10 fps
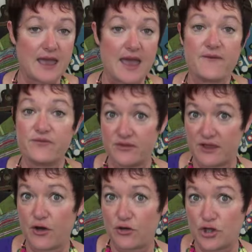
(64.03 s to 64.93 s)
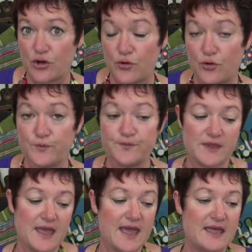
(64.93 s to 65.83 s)
have the coaching call.
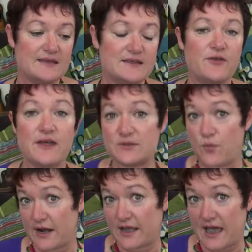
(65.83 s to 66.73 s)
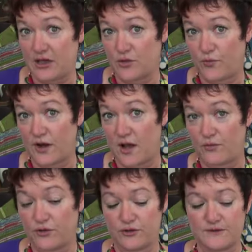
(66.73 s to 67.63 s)
So that's one occasion when I
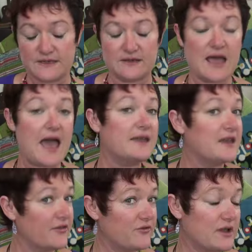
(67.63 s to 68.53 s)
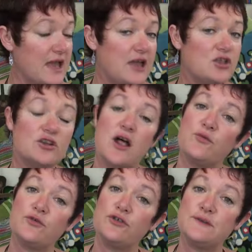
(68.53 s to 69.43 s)
will use it. Another occasion I
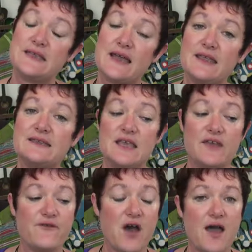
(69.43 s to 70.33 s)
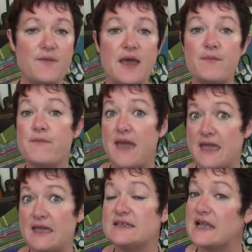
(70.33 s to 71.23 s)
will use that is if I'm
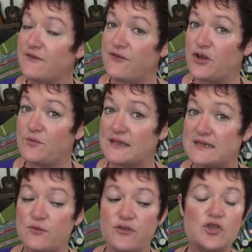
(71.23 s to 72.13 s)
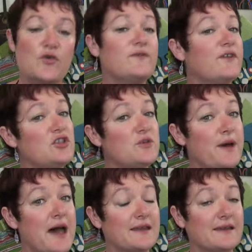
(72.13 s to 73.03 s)
making a telephone meeting with a joint venture
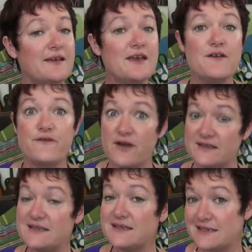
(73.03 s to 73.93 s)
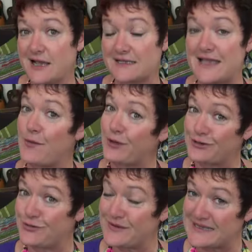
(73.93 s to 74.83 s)
partner for us to discuss how we're
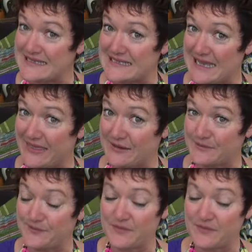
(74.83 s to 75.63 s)
going to do business together.